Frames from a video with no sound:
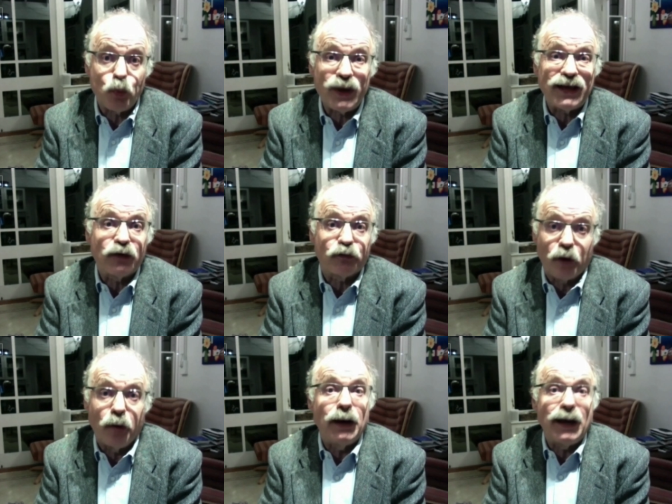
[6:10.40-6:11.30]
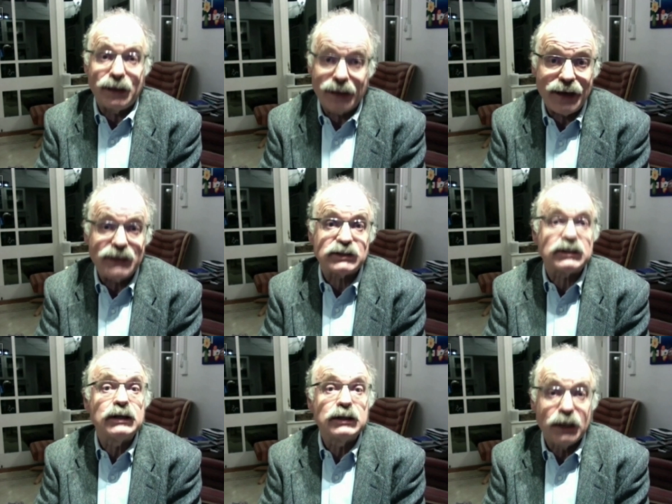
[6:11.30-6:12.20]
week from a
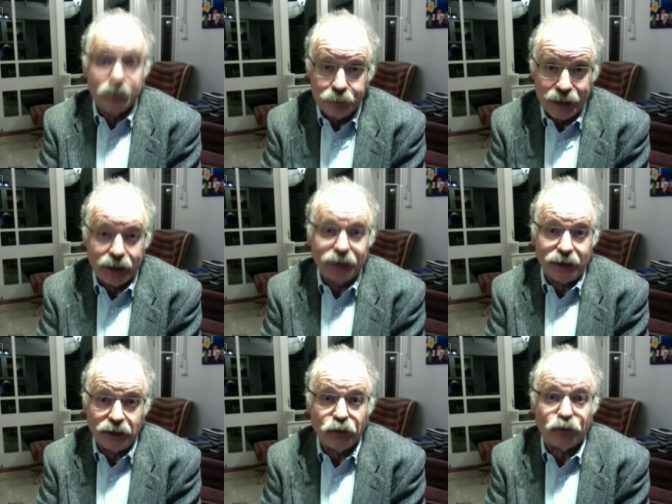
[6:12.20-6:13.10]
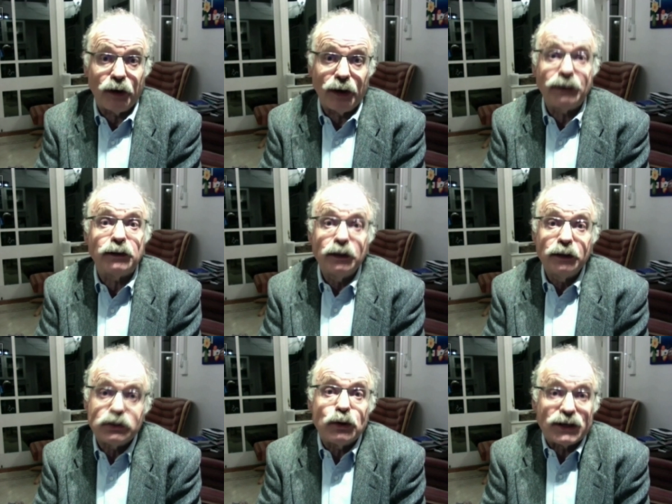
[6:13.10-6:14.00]
case being identified
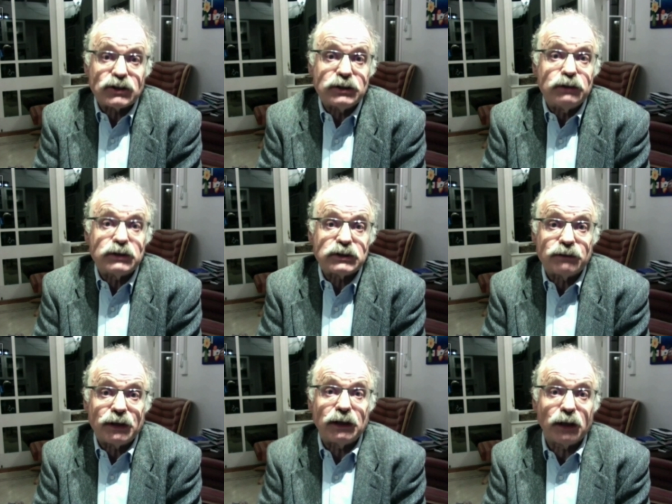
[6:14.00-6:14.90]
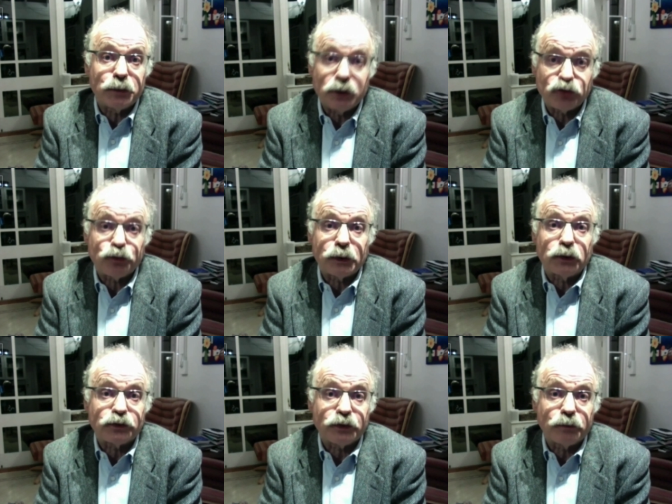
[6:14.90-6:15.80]
to actually the risk of ending up in hospital,
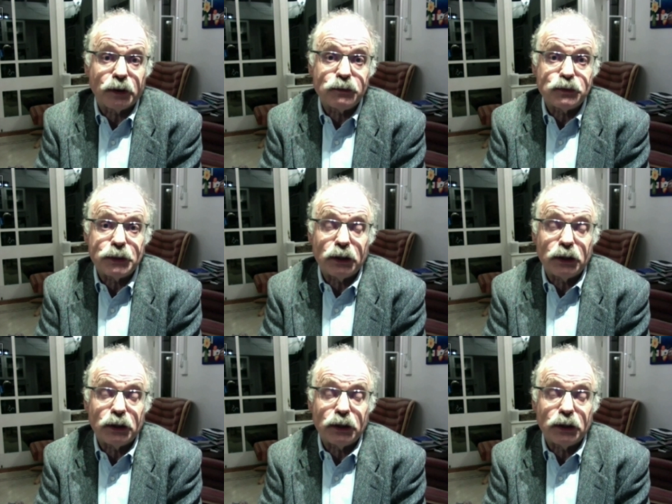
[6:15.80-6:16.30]
sometimes a bit